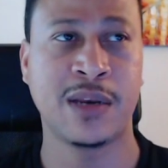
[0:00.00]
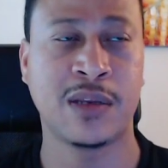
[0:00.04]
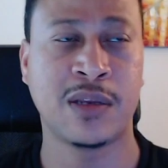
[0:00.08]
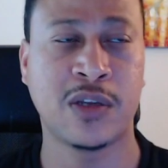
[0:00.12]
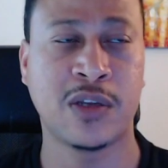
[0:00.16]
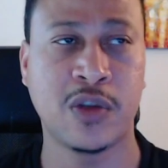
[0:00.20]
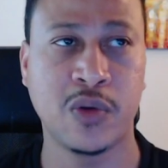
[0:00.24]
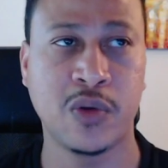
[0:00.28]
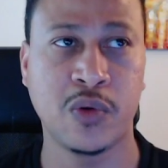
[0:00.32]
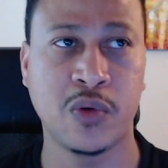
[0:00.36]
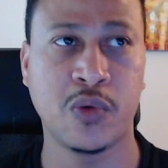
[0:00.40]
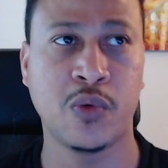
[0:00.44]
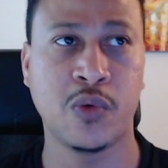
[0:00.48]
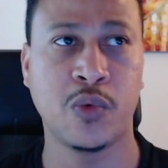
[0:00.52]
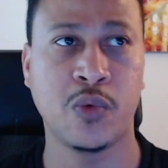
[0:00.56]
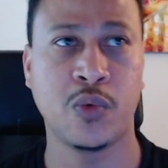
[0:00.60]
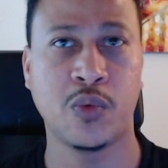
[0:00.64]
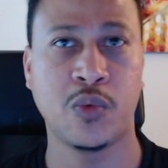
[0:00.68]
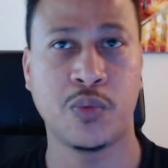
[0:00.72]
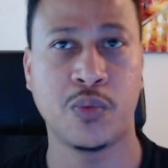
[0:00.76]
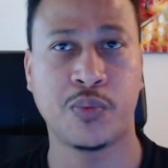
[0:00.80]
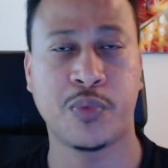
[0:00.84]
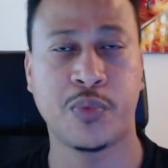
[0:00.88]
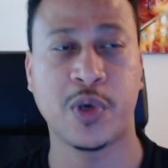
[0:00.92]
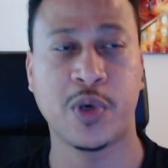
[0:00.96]
to
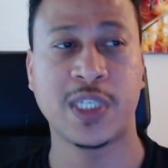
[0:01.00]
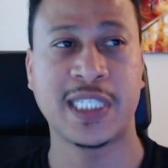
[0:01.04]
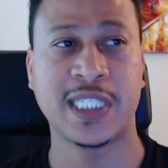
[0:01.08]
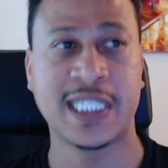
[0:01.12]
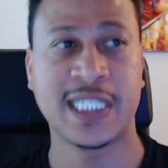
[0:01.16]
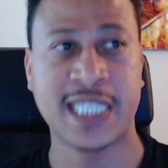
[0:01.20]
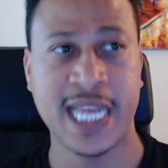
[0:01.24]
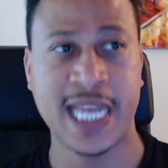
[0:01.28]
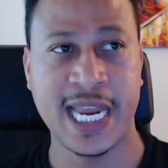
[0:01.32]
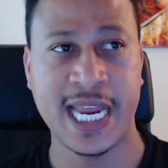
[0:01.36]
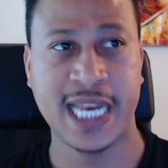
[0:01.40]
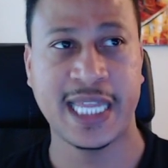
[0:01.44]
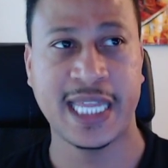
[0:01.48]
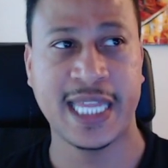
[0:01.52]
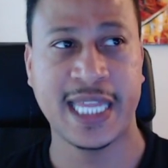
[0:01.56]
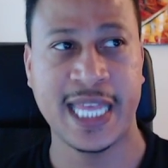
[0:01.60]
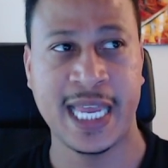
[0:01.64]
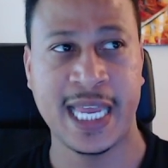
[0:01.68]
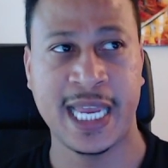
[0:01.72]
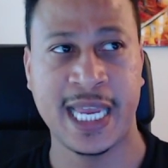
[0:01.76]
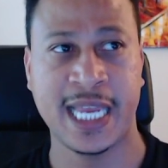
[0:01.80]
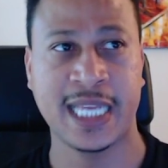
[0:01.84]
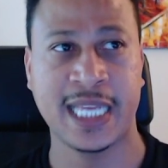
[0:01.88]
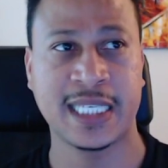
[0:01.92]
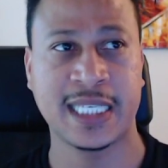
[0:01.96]
present
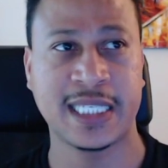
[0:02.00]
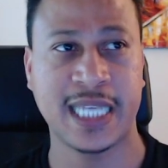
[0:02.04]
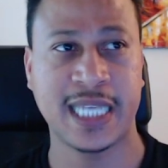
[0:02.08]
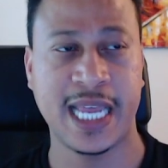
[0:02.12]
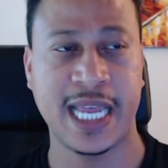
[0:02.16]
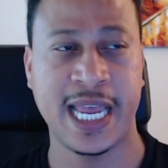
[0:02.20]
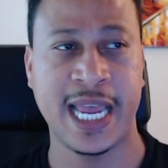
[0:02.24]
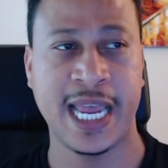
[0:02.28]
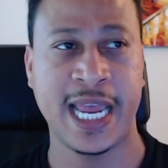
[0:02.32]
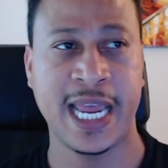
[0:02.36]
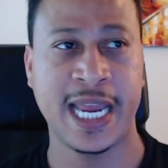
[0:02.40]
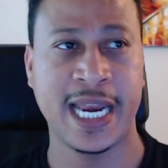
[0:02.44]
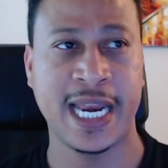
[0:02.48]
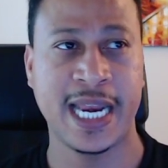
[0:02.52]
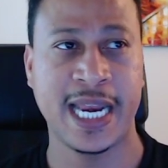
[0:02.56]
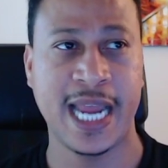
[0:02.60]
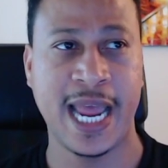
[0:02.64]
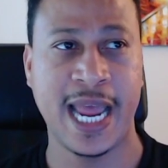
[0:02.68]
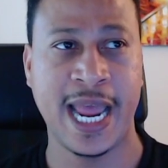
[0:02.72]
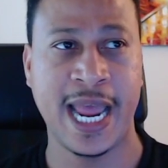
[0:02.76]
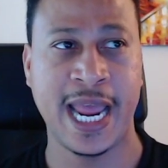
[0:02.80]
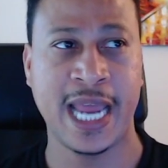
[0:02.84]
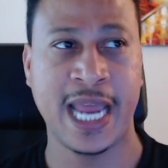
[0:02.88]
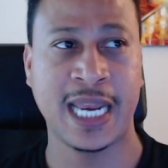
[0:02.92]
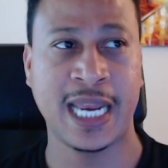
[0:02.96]
things in
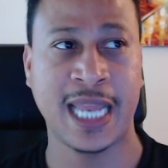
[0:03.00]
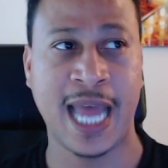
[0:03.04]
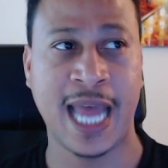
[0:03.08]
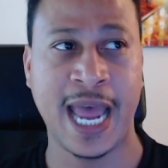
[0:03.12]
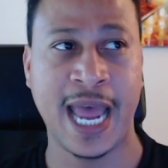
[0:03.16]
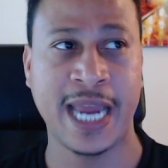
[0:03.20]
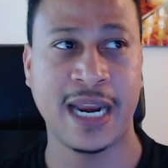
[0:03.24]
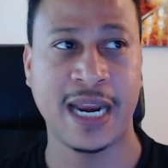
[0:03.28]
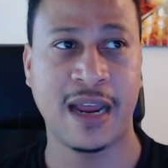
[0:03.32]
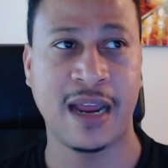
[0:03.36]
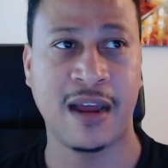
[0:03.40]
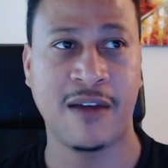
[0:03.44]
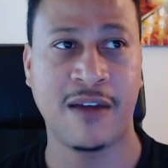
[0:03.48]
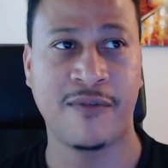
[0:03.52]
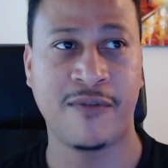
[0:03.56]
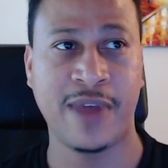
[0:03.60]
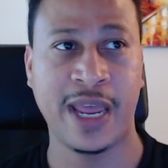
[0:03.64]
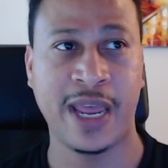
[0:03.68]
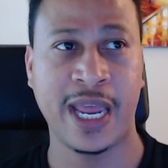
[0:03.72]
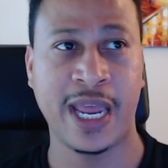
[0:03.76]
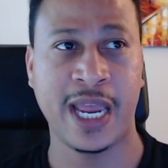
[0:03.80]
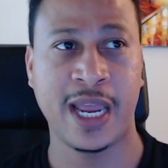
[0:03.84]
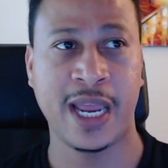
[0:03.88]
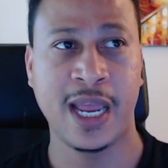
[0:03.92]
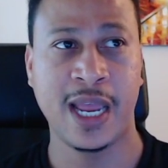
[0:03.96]
a light of
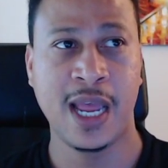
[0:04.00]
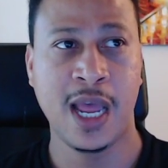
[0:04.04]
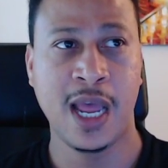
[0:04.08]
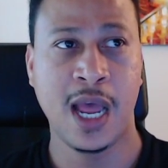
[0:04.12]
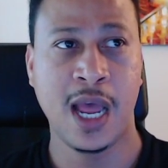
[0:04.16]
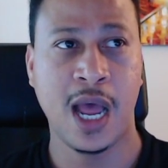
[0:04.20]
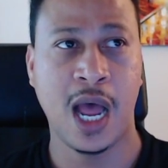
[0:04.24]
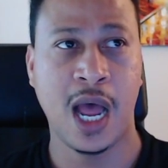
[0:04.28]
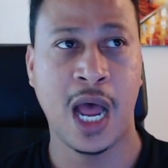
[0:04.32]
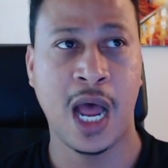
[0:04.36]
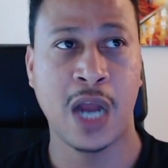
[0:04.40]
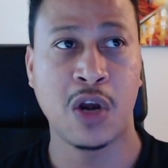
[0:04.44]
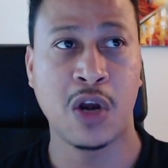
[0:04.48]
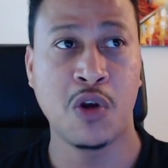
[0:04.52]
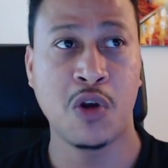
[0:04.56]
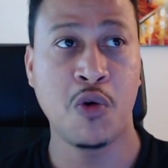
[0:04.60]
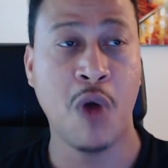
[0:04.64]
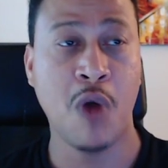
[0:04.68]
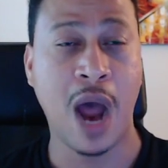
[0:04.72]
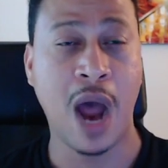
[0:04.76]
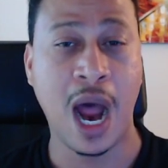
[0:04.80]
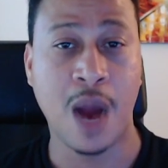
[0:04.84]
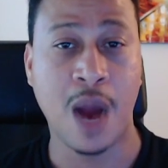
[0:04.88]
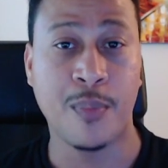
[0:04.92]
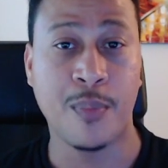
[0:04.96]
a
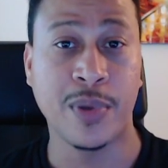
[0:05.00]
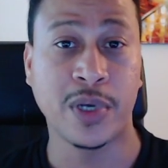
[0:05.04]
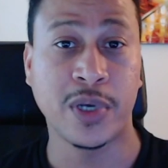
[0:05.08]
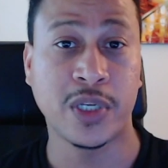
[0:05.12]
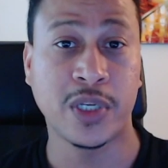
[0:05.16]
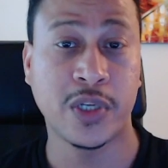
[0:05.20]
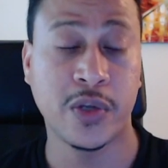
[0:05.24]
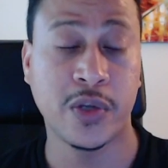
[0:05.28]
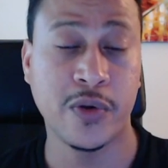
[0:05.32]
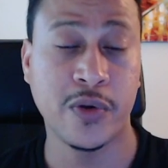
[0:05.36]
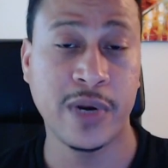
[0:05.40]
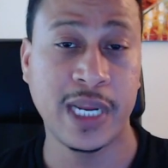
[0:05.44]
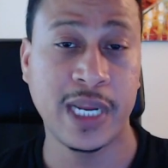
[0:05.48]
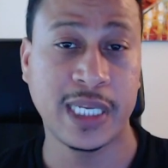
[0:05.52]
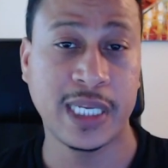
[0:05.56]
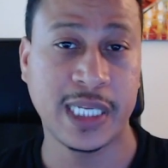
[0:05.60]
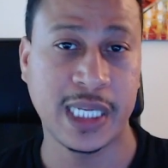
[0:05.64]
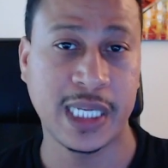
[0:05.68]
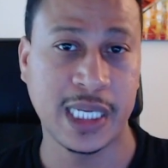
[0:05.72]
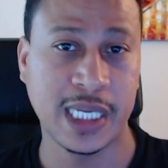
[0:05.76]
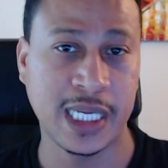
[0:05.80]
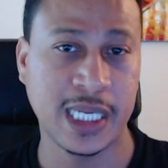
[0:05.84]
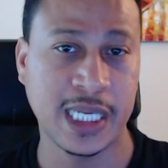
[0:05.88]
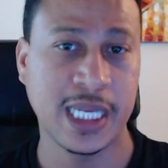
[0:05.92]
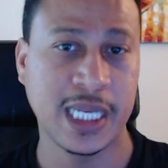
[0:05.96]
new
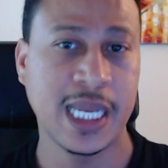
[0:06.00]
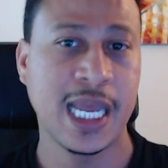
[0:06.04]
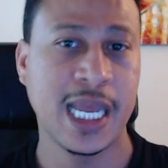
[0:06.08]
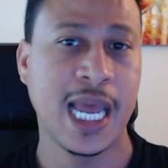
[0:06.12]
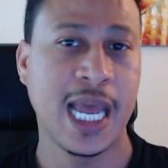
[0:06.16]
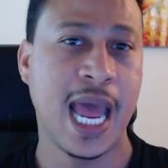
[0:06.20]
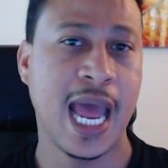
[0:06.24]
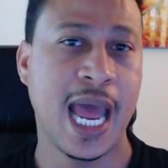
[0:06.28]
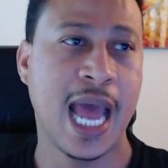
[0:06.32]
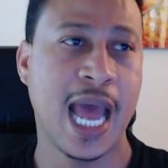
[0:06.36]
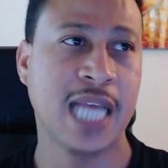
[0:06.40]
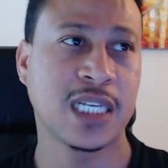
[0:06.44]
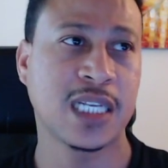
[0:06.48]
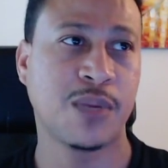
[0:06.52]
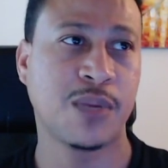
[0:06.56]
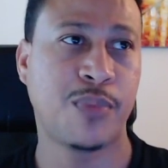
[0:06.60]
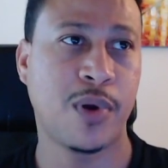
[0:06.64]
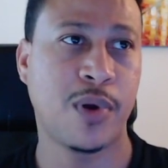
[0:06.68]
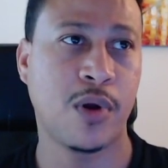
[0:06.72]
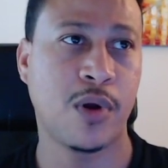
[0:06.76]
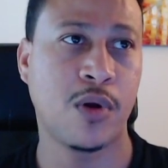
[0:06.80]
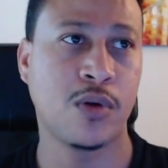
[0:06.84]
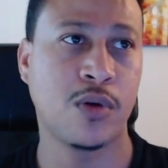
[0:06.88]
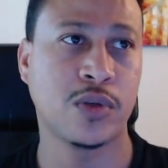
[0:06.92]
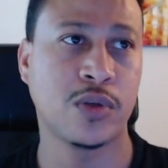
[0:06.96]
opportunity, as
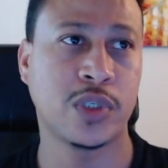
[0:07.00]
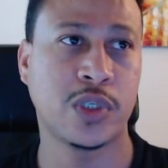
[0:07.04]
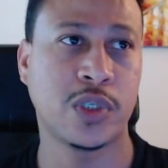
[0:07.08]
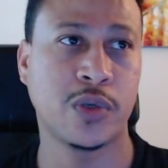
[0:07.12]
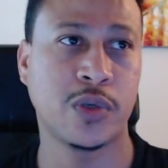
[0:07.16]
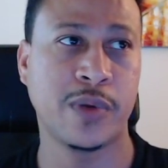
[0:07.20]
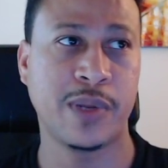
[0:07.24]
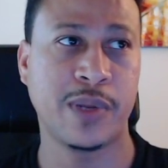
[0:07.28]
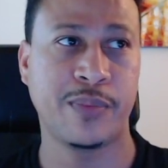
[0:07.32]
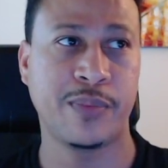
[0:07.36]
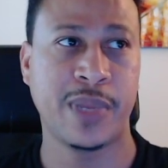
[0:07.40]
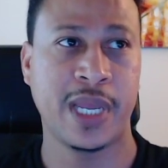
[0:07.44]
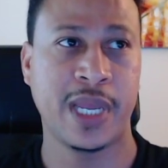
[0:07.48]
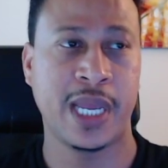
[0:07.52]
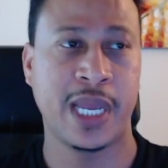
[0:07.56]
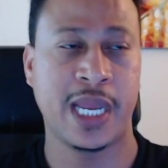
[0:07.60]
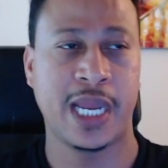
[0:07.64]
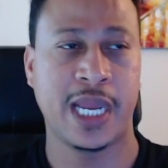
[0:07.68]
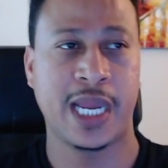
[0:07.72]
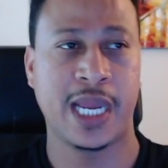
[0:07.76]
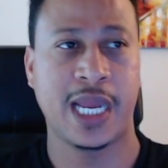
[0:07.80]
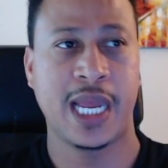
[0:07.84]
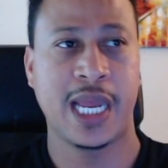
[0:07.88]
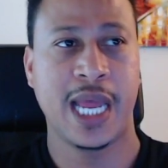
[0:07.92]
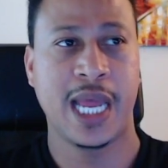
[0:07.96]
opposed to it
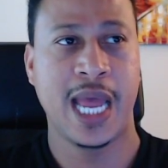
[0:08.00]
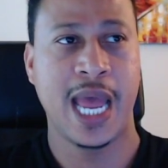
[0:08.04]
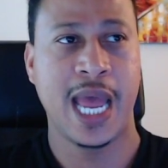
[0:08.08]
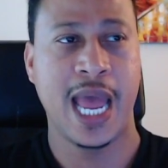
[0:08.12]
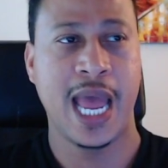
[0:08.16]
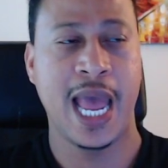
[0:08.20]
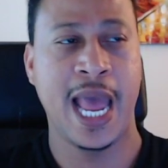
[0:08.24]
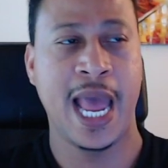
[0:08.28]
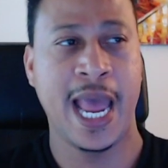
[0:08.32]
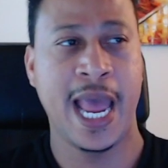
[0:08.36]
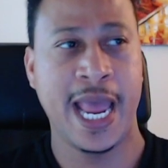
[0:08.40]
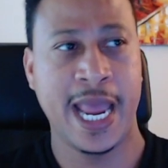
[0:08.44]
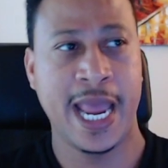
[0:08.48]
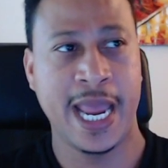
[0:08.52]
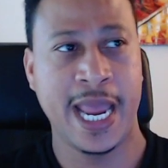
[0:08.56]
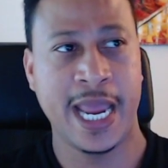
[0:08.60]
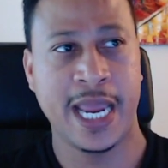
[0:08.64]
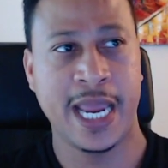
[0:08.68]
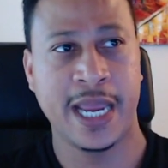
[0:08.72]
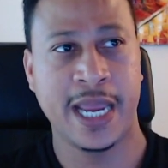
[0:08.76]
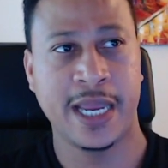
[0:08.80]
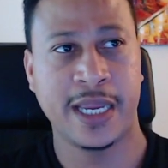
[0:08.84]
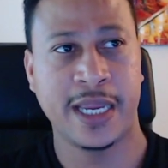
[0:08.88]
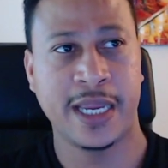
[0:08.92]
being a